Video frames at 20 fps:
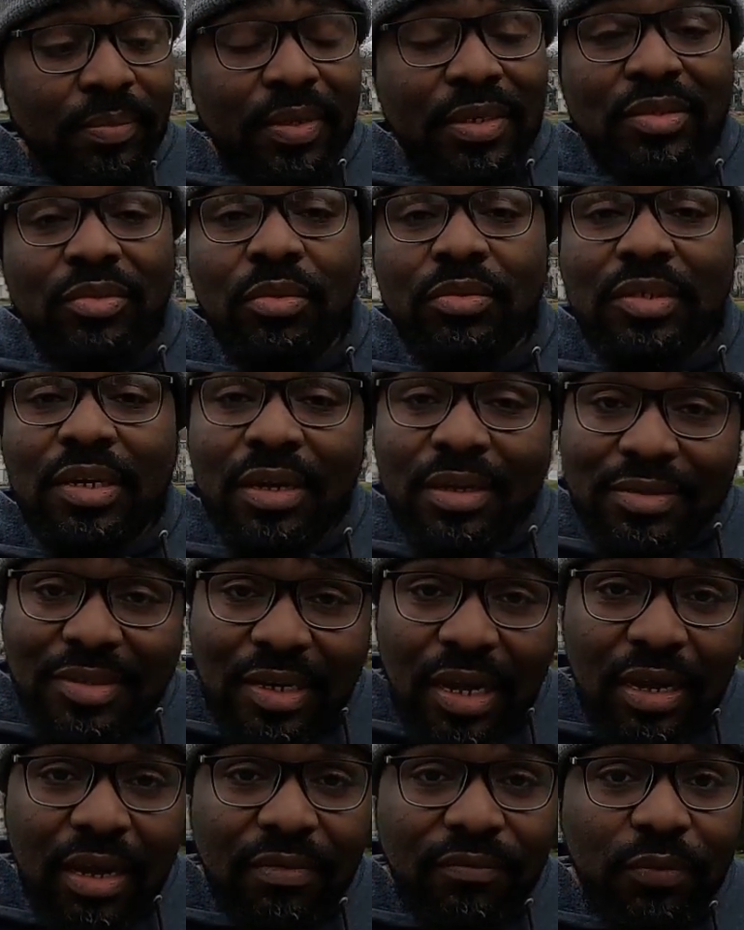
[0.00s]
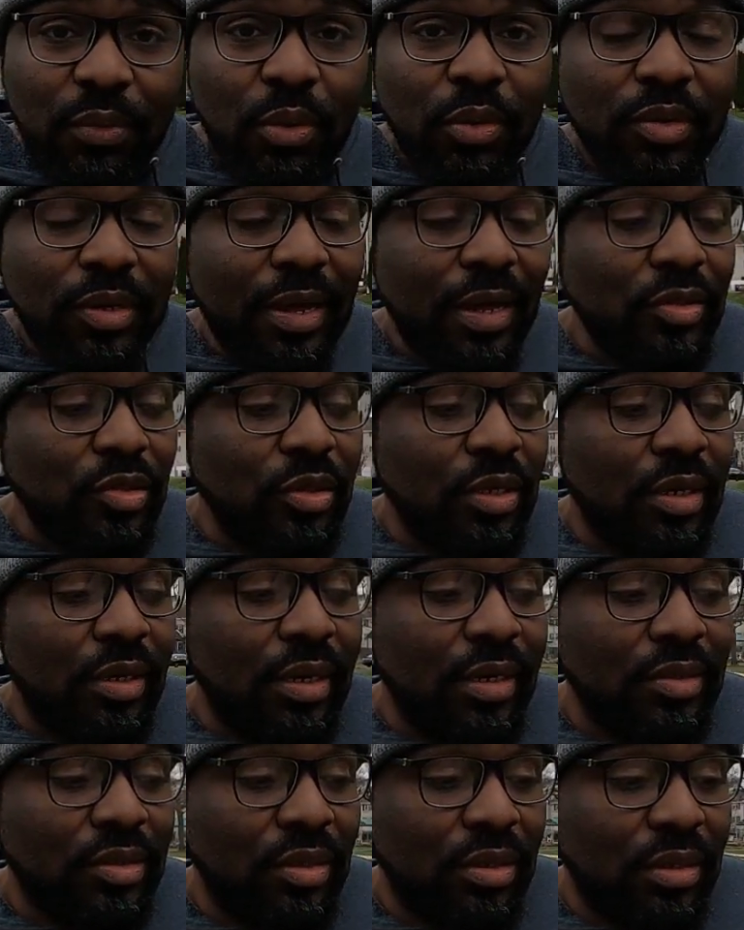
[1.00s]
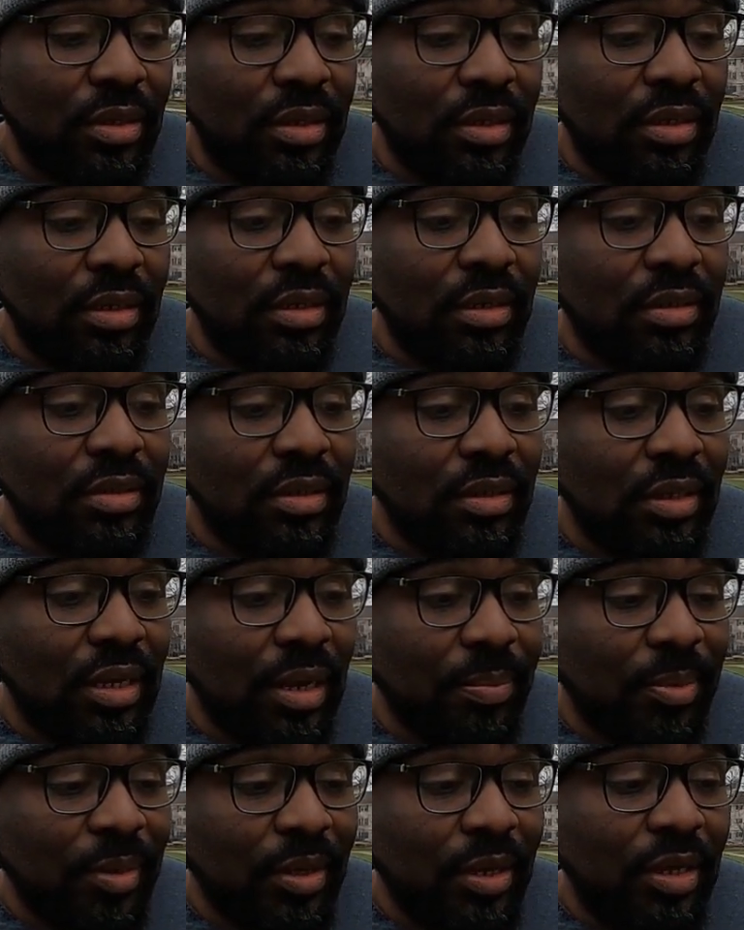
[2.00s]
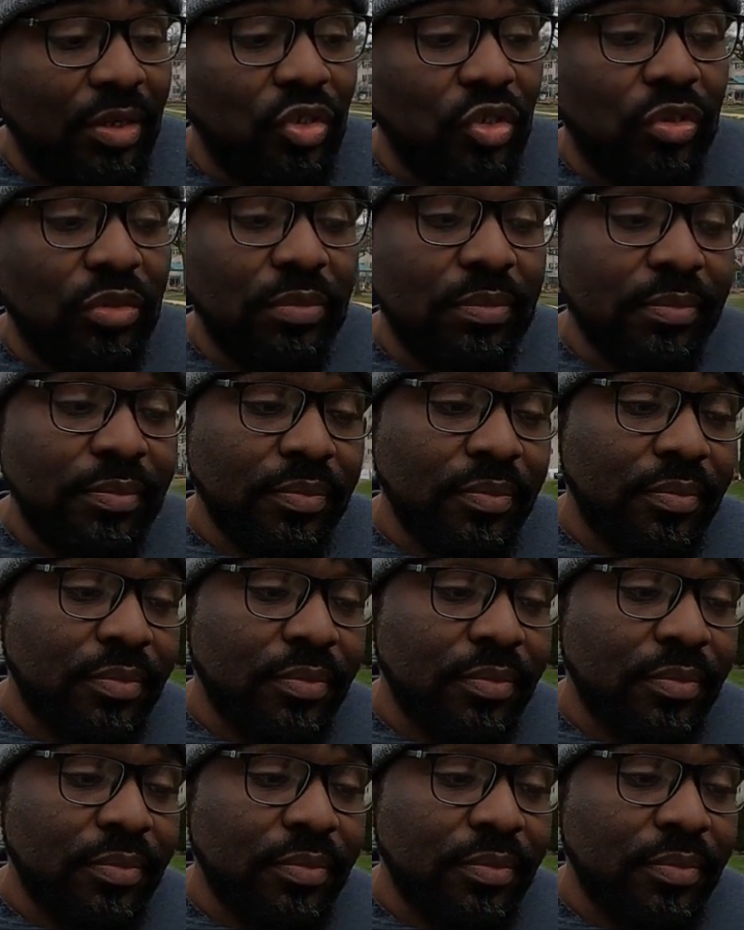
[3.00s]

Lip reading: It's going to take a second for it to actually connect to the application